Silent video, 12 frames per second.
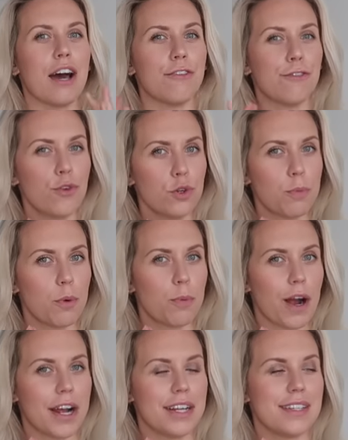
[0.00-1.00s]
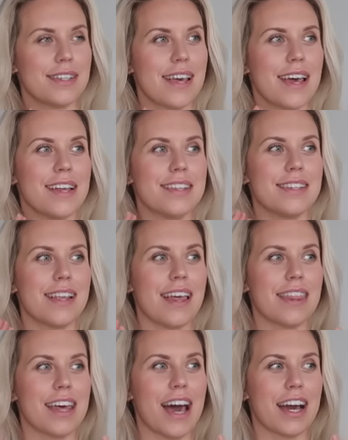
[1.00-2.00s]
at affordable prices
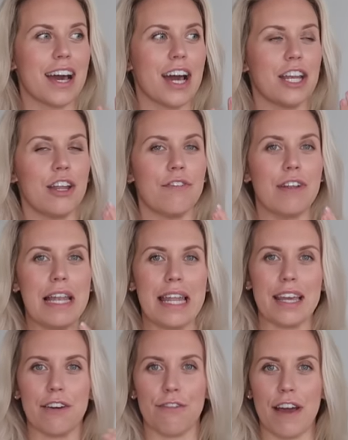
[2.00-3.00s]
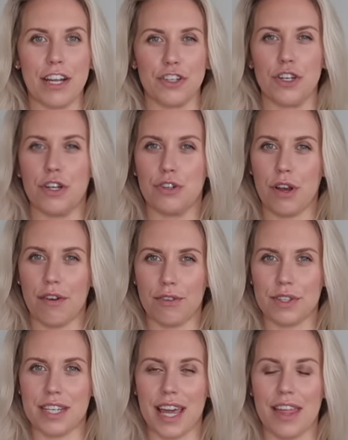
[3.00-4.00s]
that kind of link fashion and travel
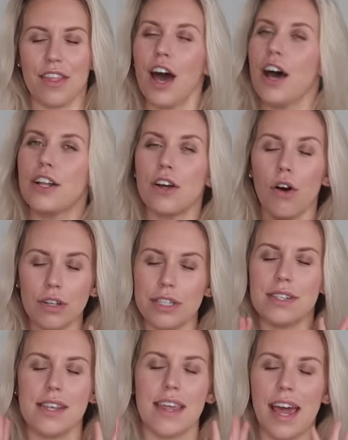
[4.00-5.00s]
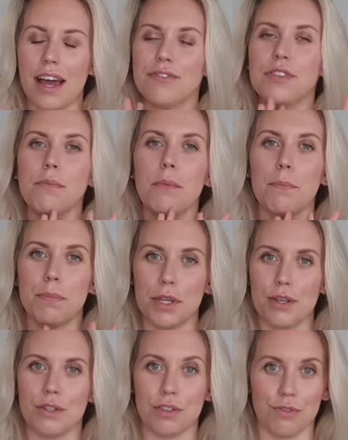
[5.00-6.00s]
together. Honestly, they have some
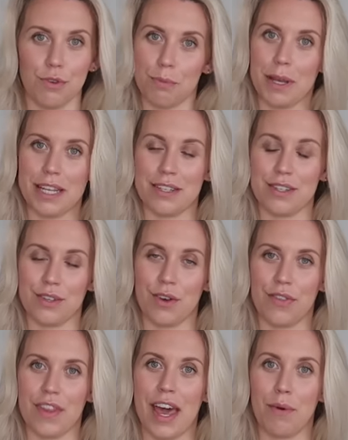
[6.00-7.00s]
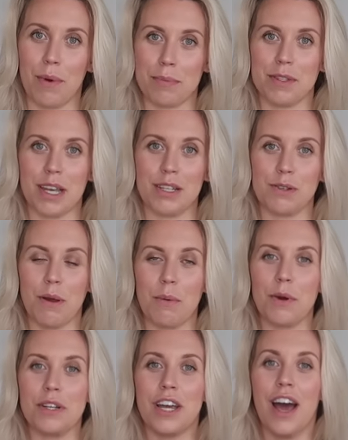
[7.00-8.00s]
beautiful pieces on their website. So I
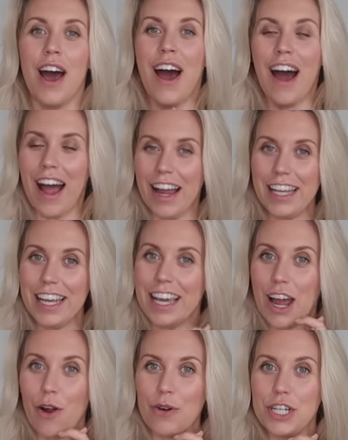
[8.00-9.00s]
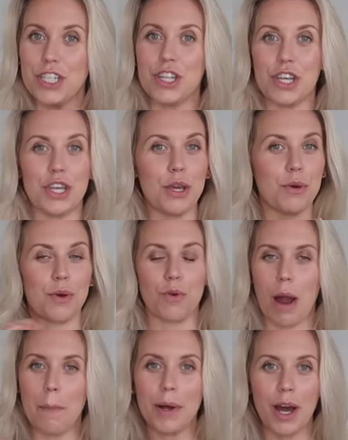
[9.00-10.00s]
would highly encourage that you
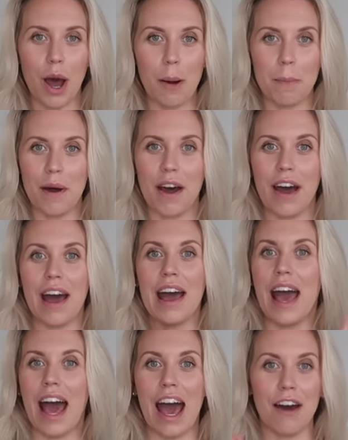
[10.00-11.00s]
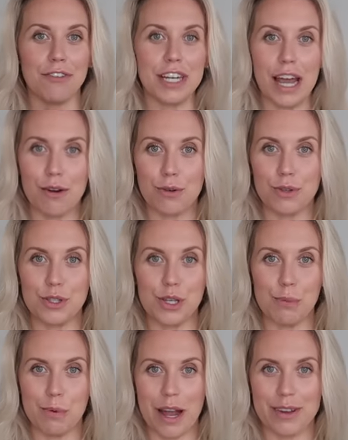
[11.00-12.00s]
grab a cuppa, have an hour or
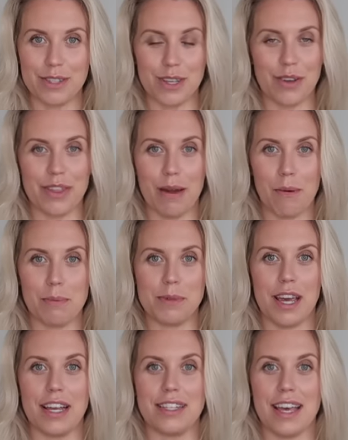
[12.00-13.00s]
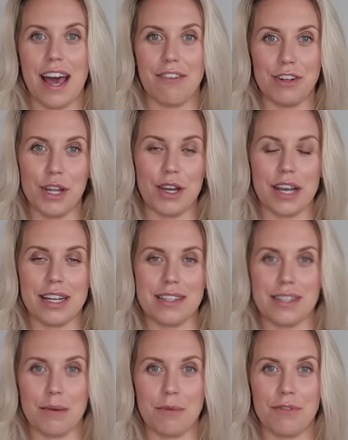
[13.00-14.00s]
two browsing on their website to have a look at
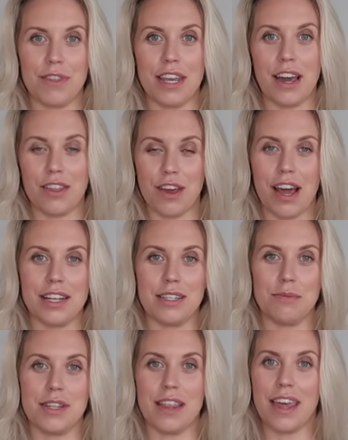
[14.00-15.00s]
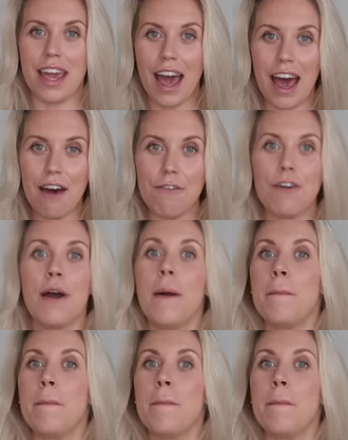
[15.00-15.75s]
some of the other items that they have